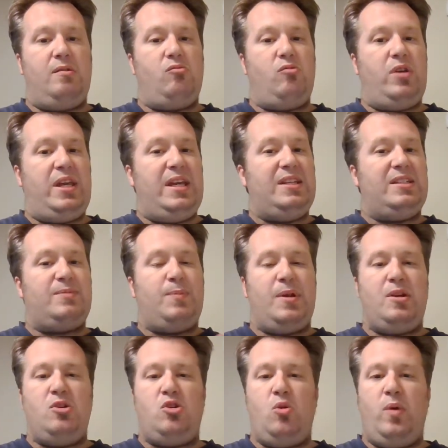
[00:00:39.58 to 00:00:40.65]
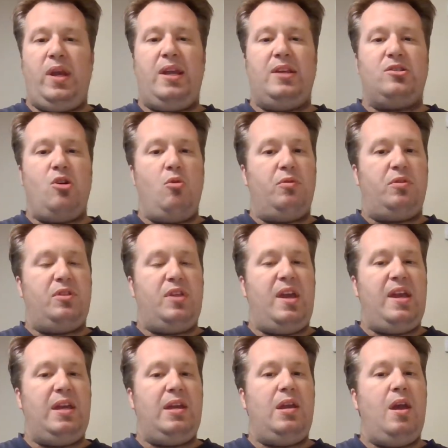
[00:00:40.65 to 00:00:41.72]
he's been doing his own
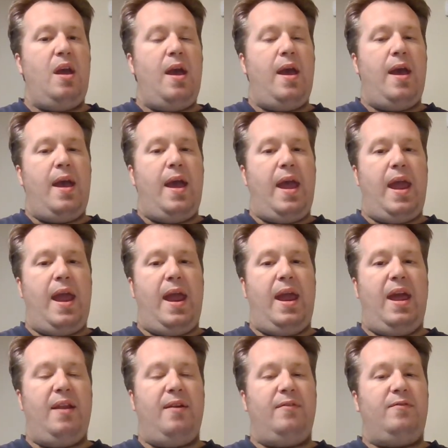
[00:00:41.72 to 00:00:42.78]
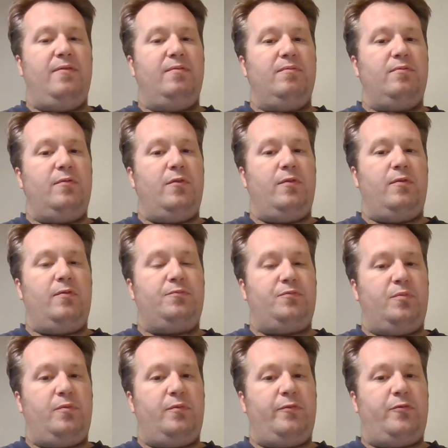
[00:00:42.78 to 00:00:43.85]
thing, and
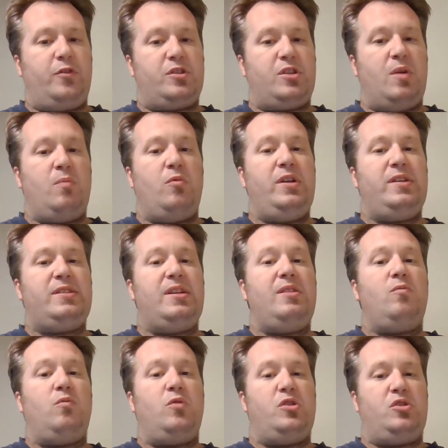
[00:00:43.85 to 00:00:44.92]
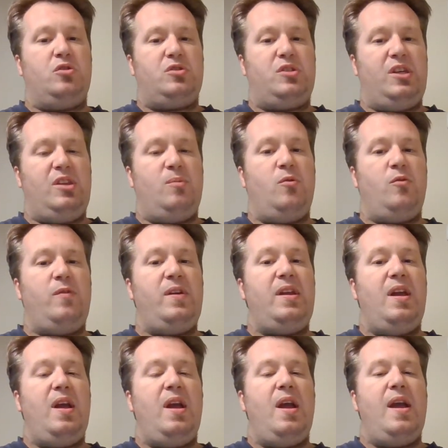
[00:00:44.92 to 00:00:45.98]
for some reason, which you'll see in the
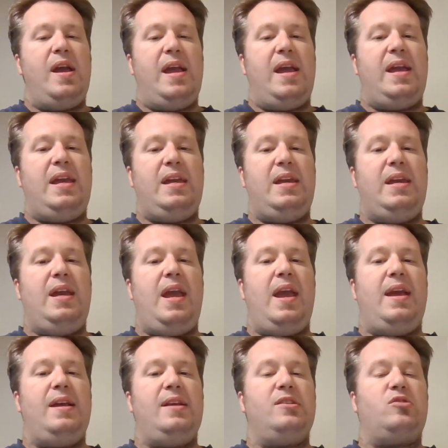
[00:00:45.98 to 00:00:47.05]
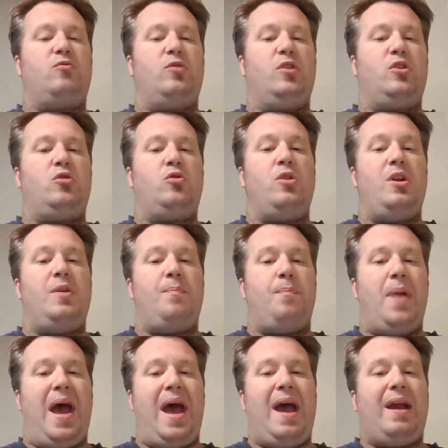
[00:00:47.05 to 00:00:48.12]
movie, he is recruited
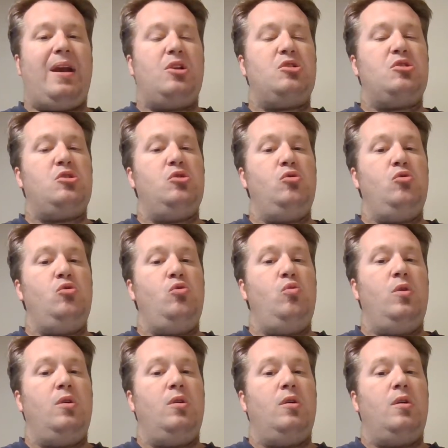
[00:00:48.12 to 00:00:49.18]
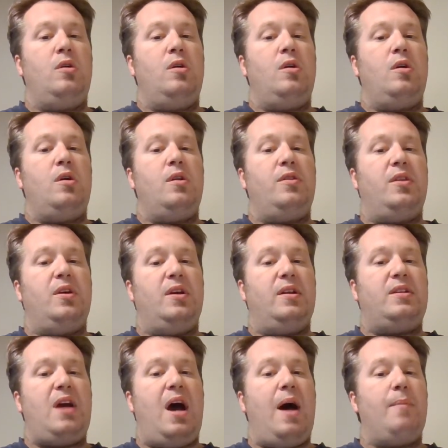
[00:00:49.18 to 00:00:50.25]
back to the
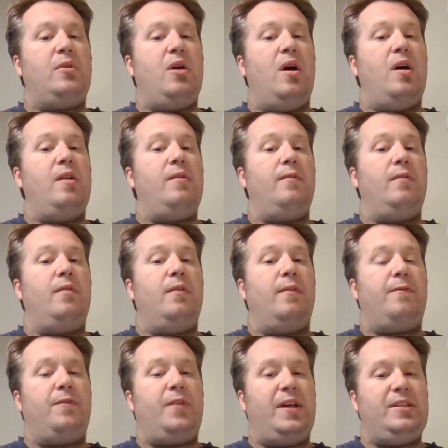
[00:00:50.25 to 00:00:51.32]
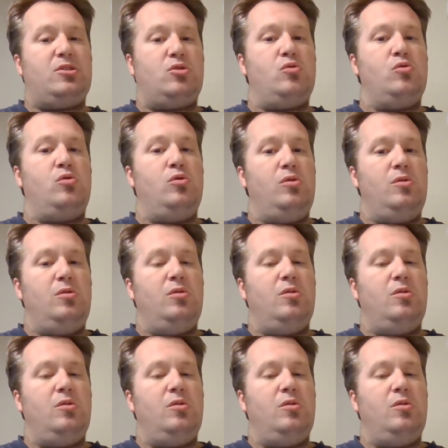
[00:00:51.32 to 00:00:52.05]
Top Gun flight school